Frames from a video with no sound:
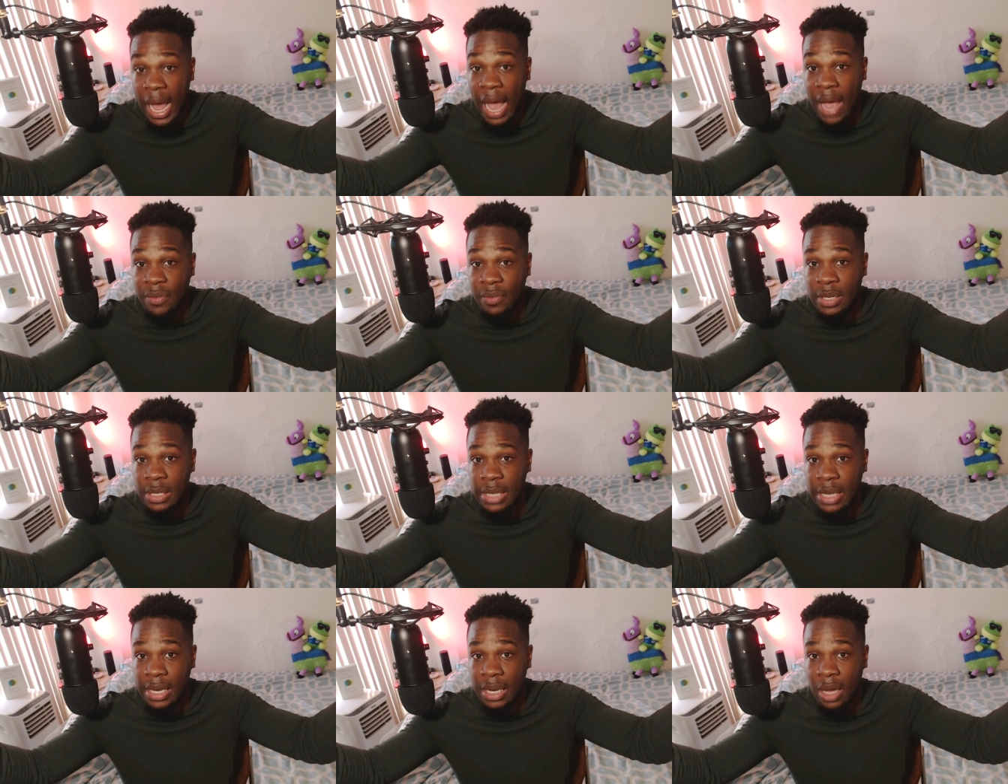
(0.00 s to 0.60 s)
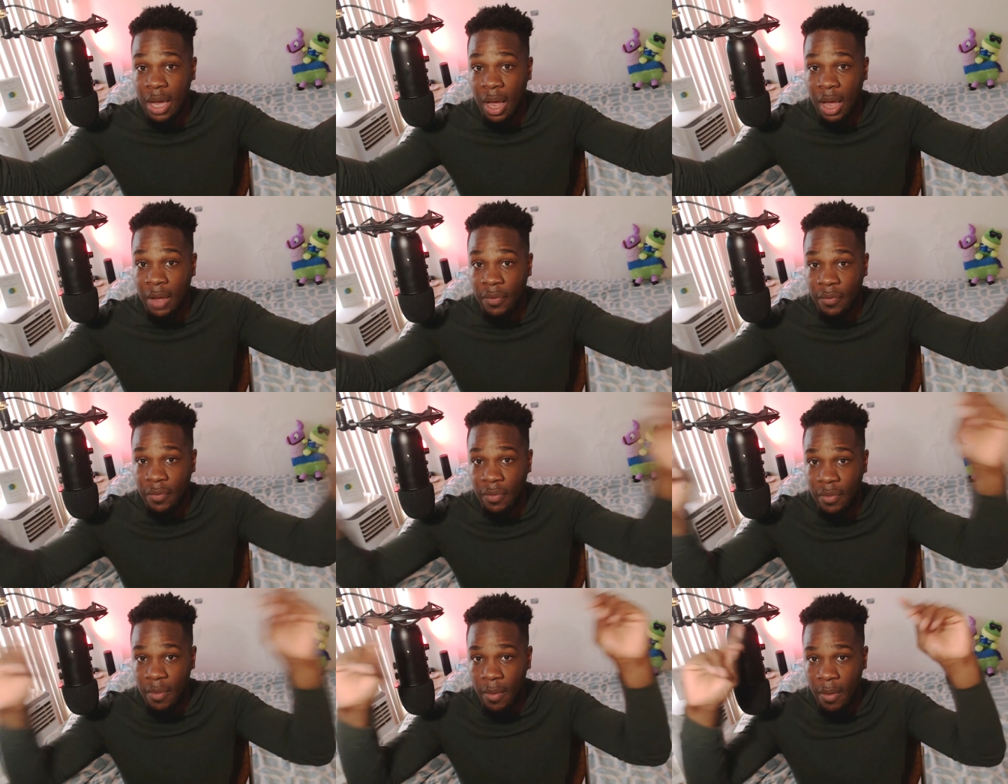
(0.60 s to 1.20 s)
have to take
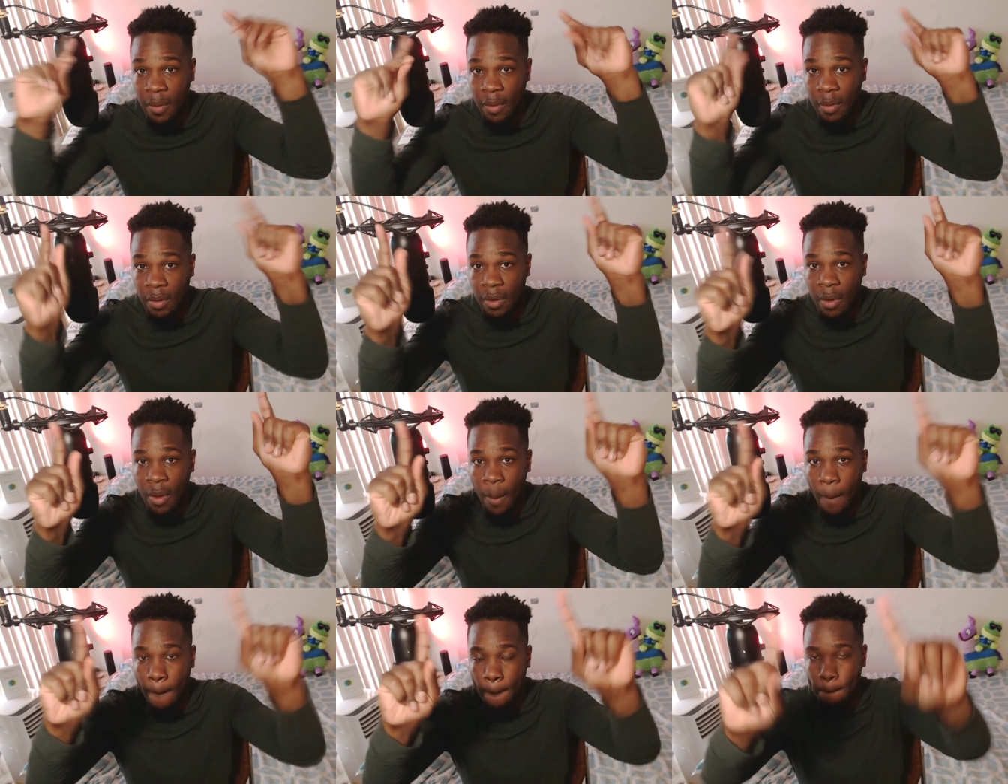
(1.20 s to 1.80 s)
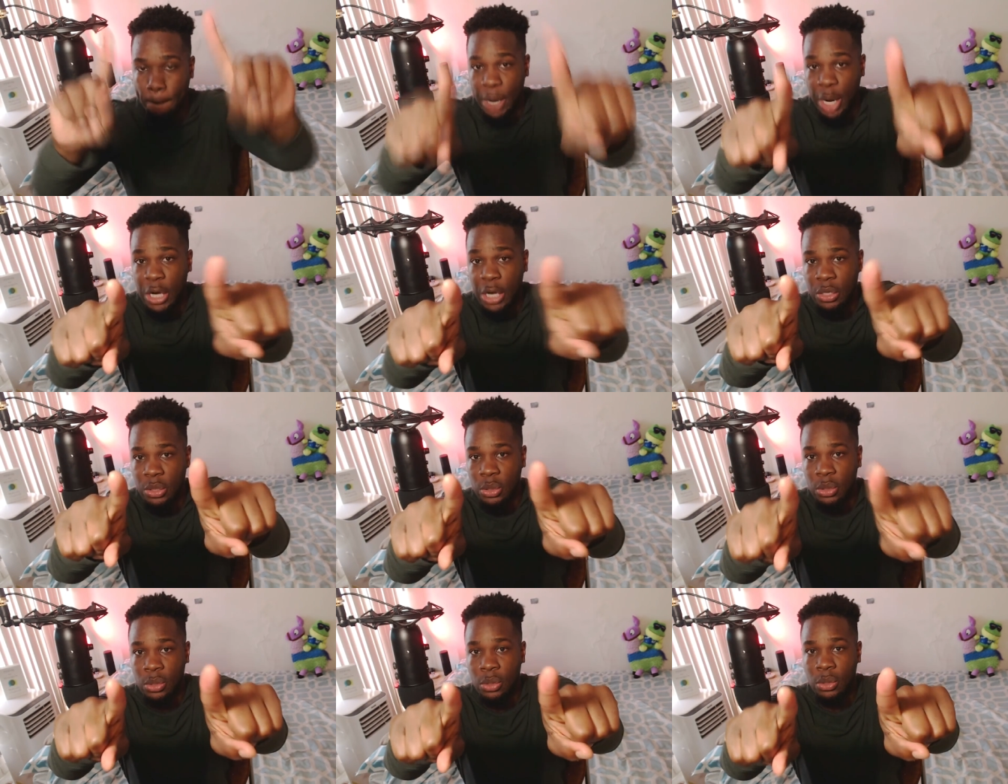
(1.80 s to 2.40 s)
off.
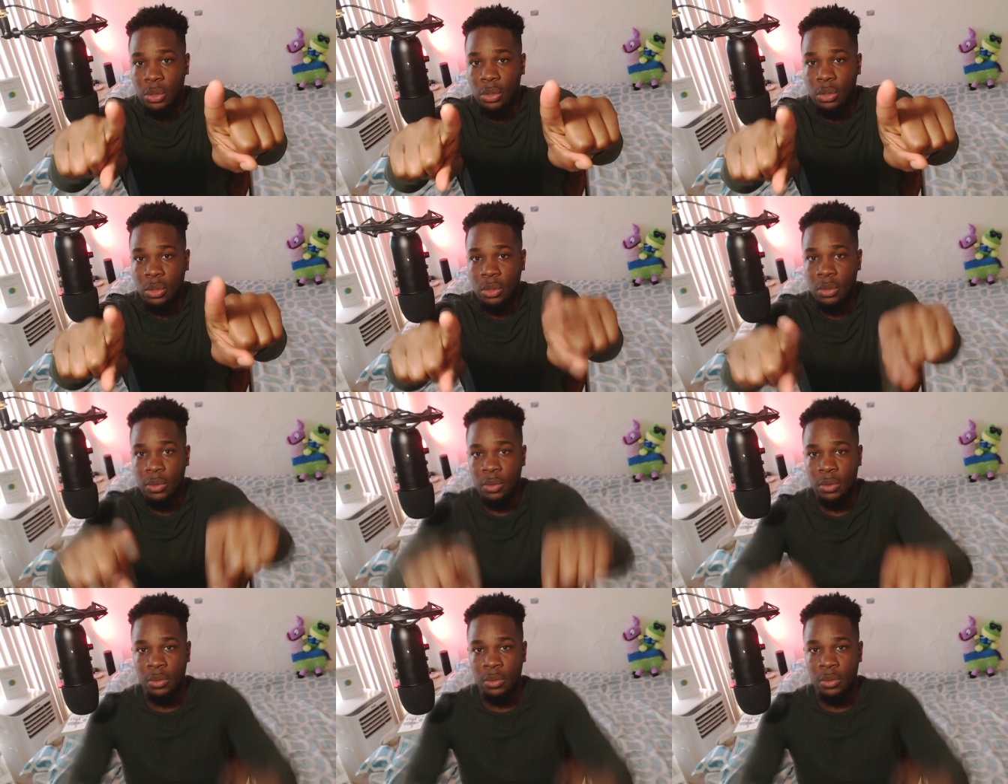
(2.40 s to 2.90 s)
Peace.